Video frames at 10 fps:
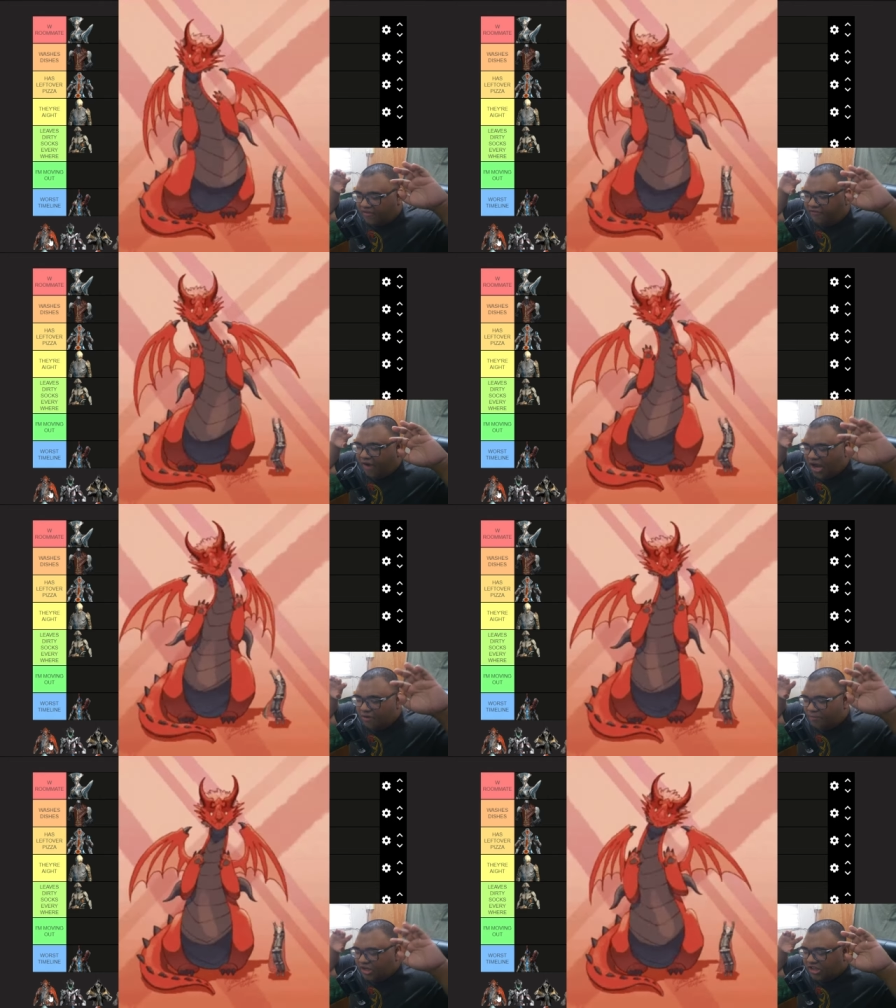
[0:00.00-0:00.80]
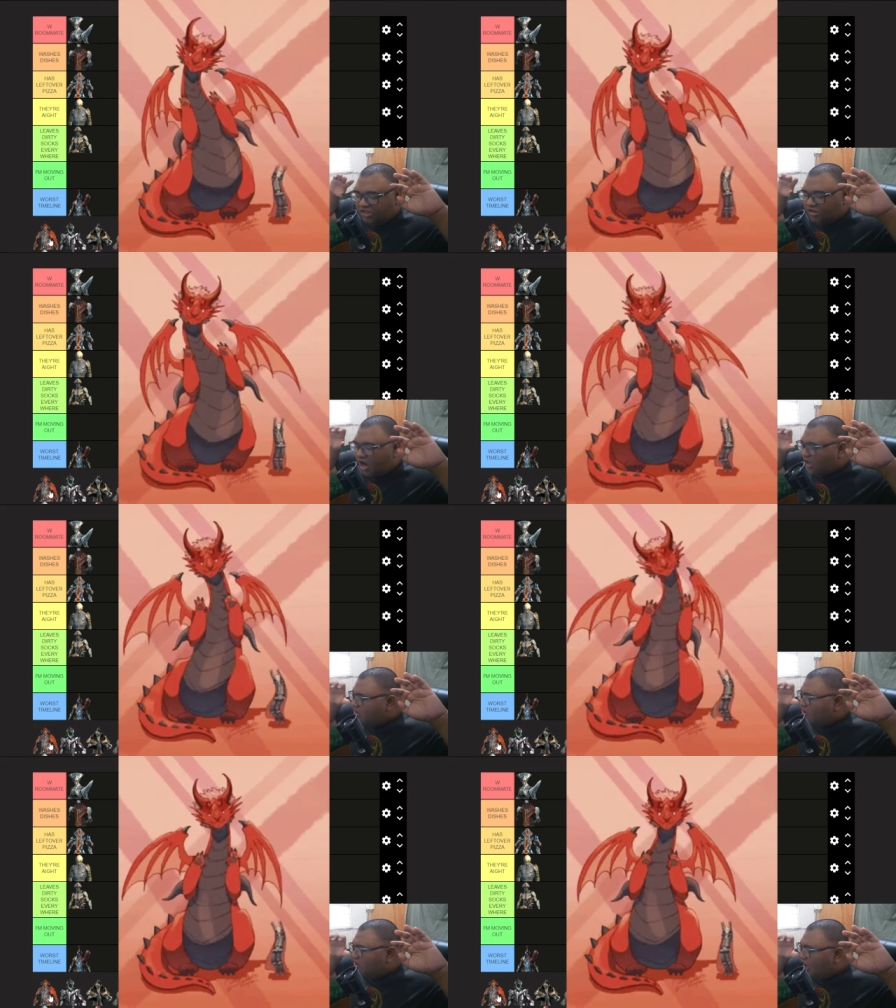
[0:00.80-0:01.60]
fire-breathing
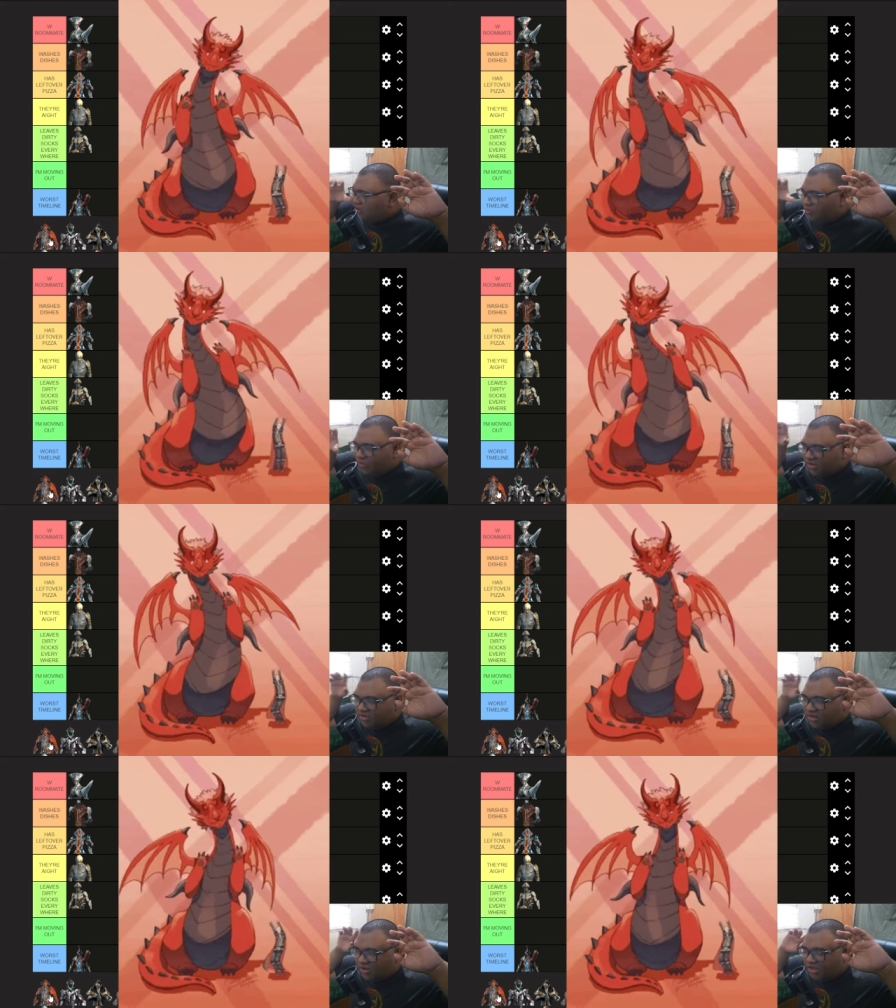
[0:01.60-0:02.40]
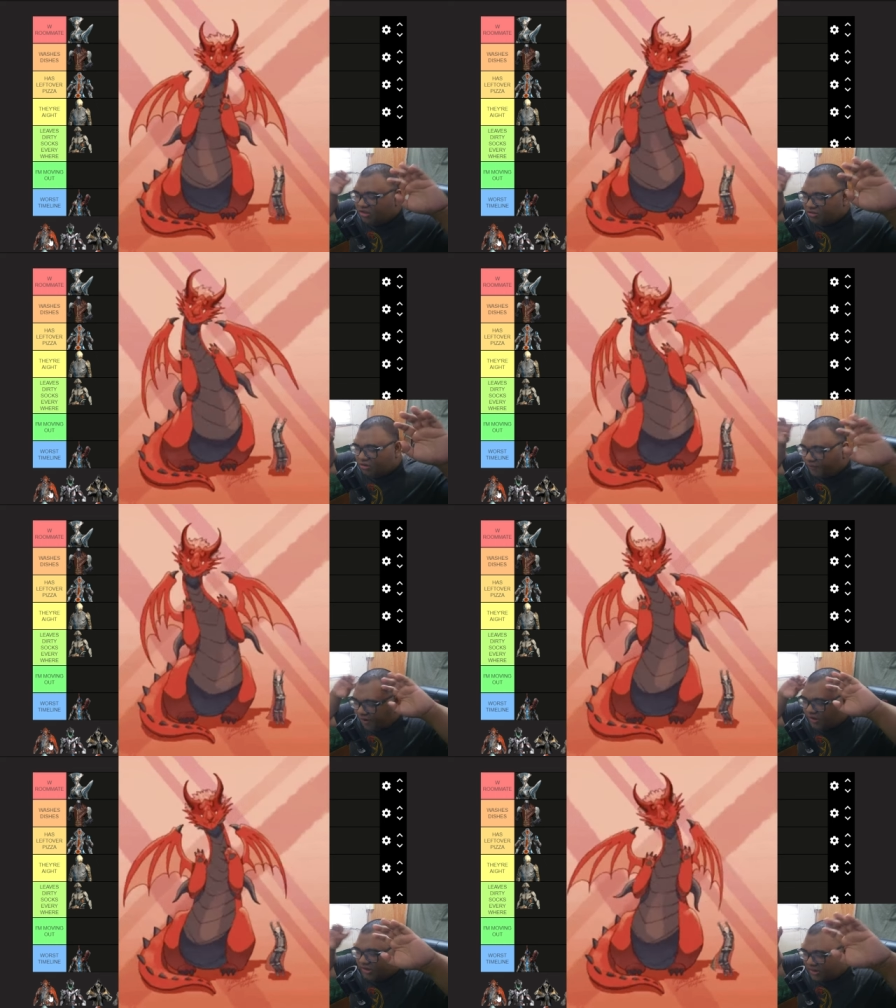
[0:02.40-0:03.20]
dragon and the other one is an
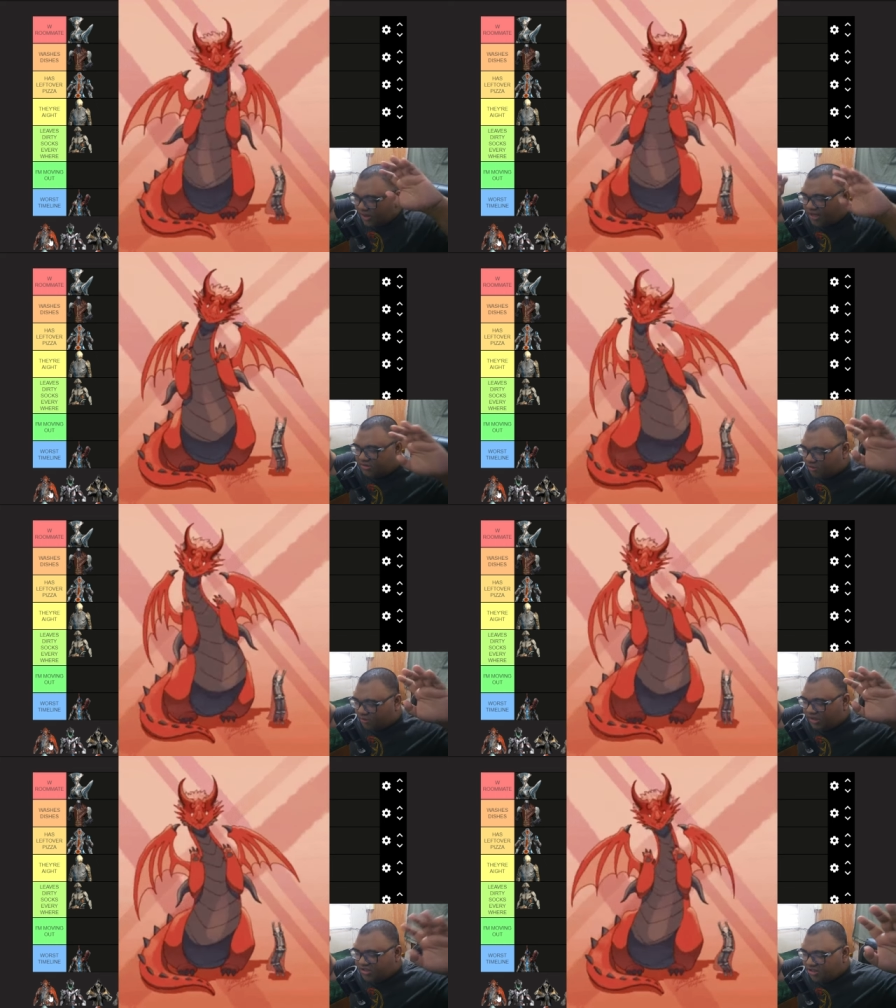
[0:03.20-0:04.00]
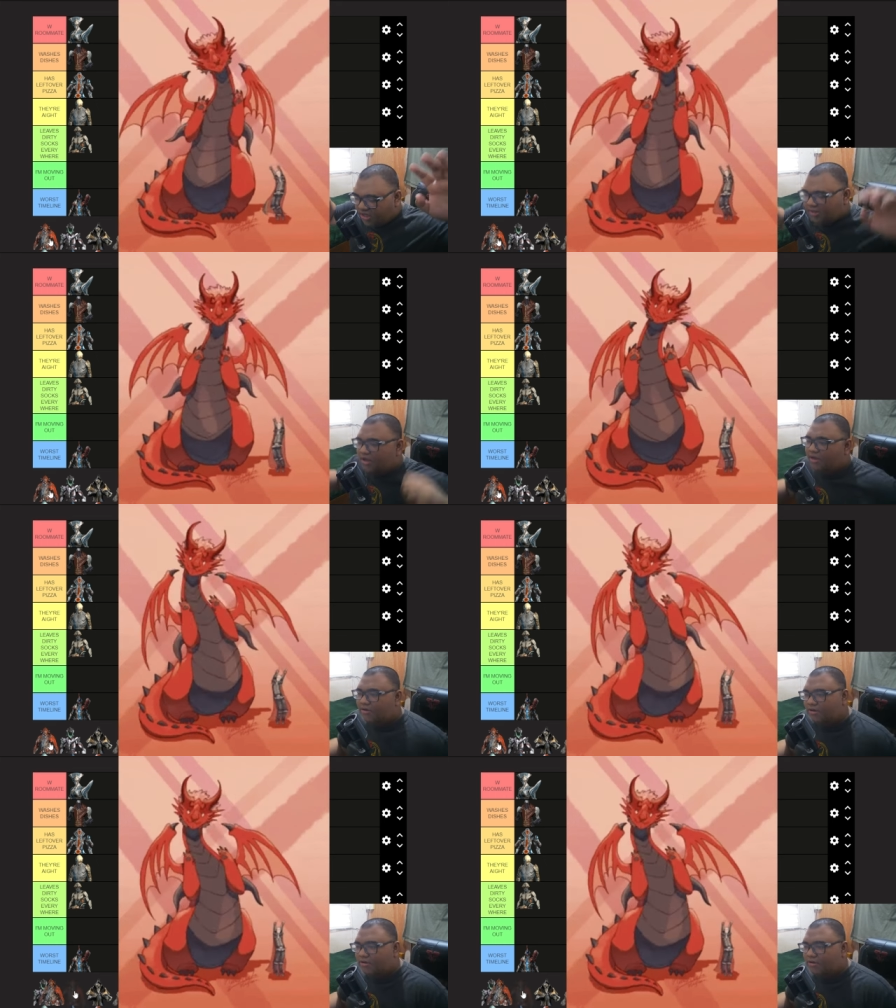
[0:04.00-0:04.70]
introvert that likes to read shit. You